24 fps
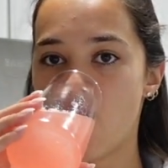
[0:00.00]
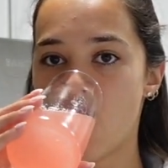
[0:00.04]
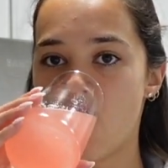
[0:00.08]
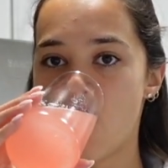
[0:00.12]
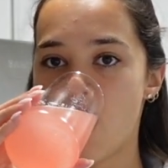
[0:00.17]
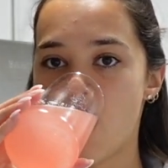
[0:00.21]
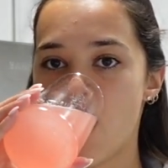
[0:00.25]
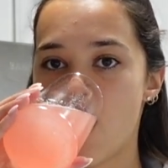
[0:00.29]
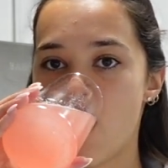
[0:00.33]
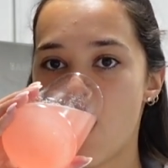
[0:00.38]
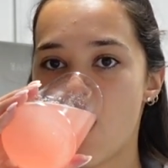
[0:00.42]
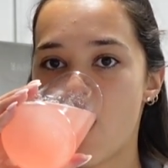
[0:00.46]

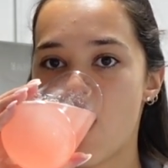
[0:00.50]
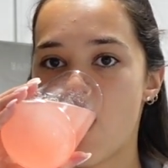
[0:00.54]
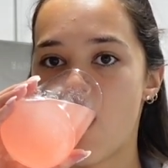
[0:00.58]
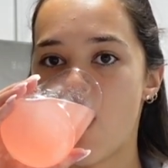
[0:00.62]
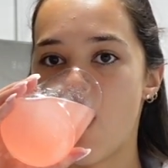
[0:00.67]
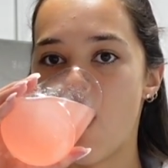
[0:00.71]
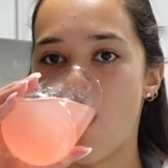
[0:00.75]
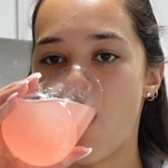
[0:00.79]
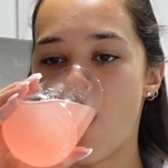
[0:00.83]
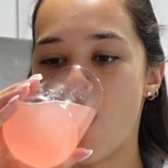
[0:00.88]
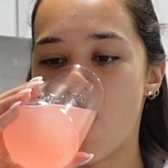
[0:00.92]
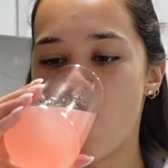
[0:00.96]

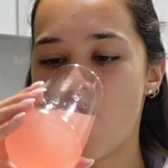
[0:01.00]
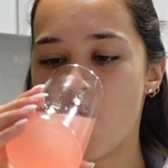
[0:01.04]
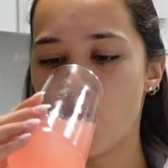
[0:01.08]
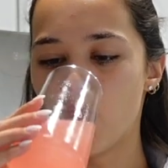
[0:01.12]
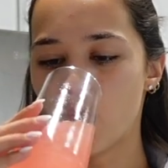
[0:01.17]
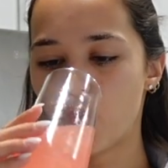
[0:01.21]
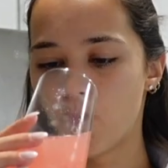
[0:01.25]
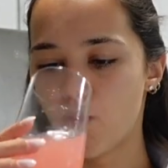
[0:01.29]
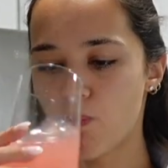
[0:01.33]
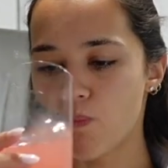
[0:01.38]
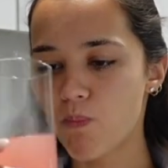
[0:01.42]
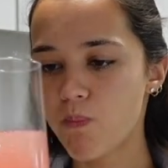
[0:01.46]

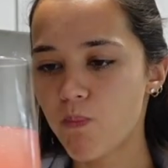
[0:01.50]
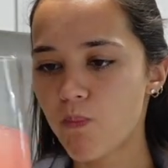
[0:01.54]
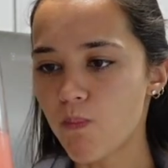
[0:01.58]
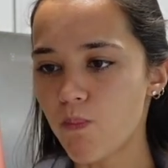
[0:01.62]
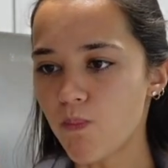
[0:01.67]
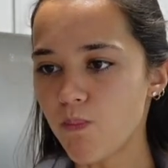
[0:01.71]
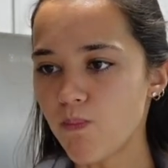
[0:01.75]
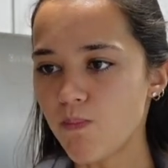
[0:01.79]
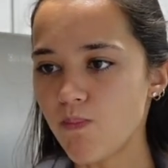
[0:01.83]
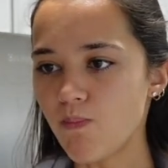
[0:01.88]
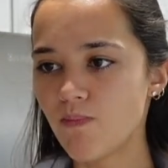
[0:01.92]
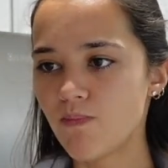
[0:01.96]

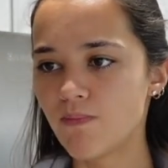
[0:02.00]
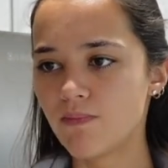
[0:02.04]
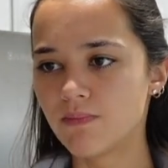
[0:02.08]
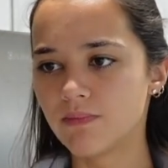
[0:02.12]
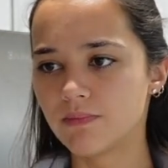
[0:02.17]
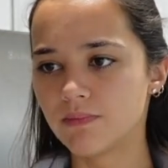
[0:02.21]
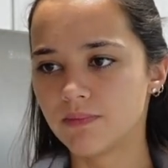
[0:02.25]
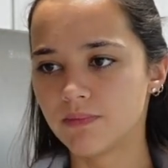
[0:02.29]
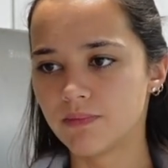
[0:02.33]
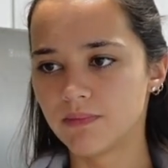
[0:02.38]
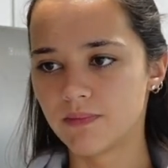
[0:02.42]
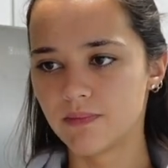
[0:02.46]

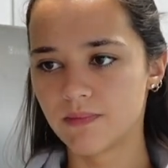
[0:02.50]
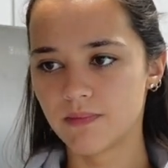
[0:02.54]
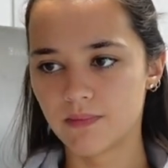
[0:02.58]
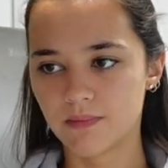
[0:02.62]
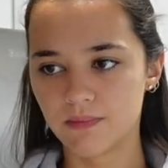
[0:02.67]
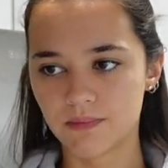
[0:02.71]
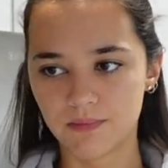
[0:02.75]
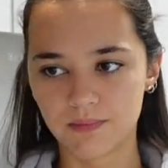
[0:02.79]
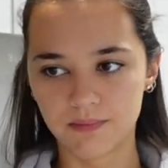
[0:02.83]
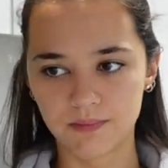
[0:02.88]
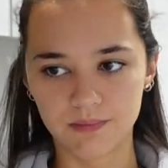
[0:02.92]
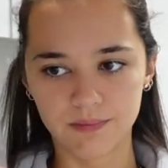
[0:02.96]

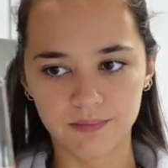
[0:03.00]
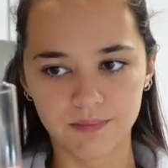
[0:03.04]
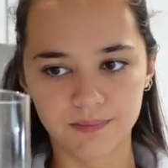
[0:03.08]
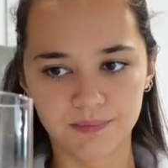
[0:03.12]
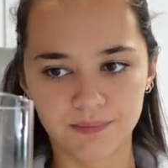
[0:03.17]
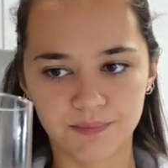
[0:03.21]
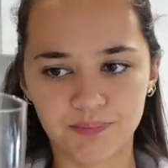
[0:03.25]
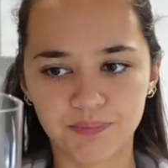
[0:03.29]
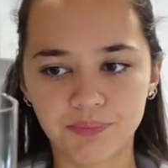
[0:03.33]
[no speech]